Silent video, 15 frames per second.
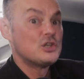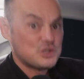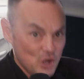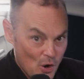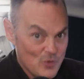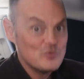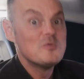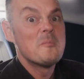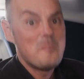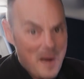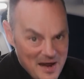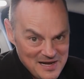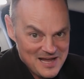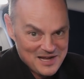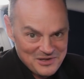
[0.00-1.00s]
don't
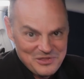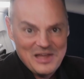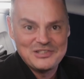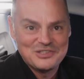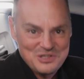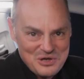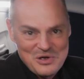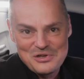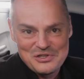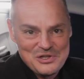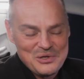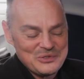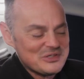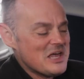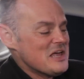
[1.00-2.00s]
panic. That's the good
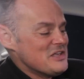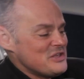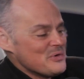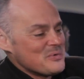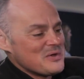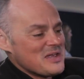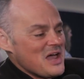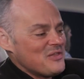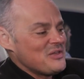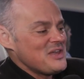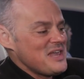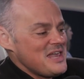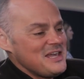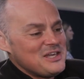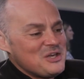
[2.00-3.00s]
news. You can get the
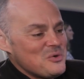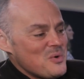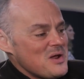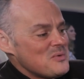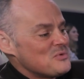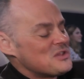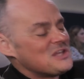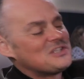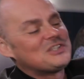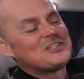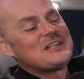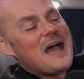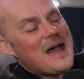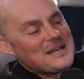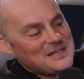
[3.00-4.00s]
EQE with a
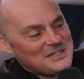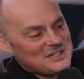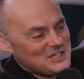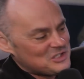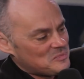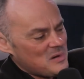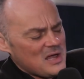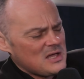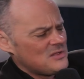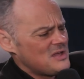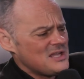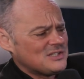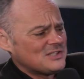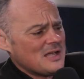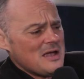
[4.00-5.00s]
standard display.
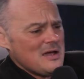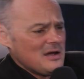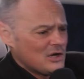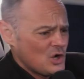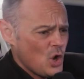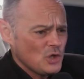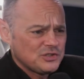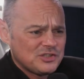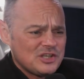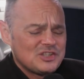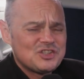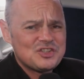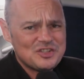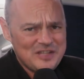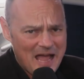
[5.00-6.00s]
This costs a
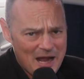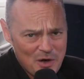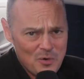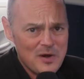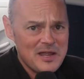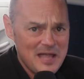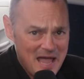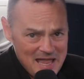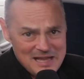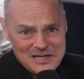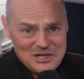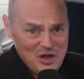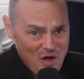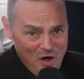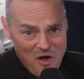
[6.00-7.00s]
staggering
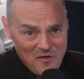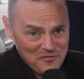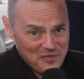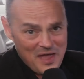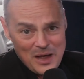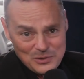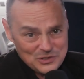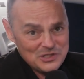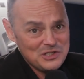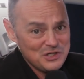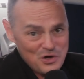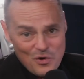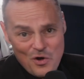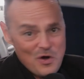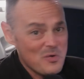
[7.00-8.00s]

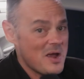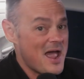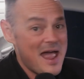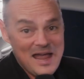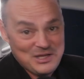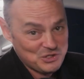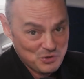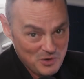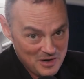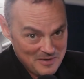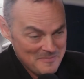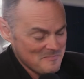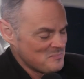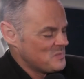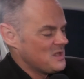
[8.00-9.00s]
€8,500 extra.
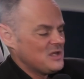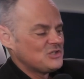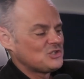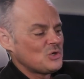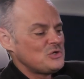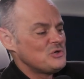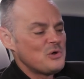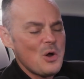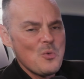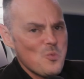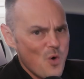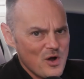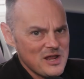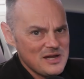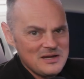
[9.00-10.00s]
So you don't
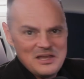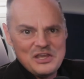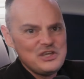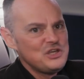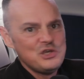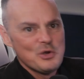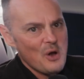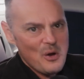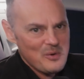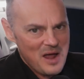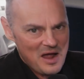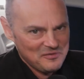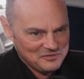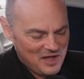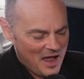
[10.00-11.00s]
want it, you don't
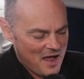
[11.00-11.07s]
have to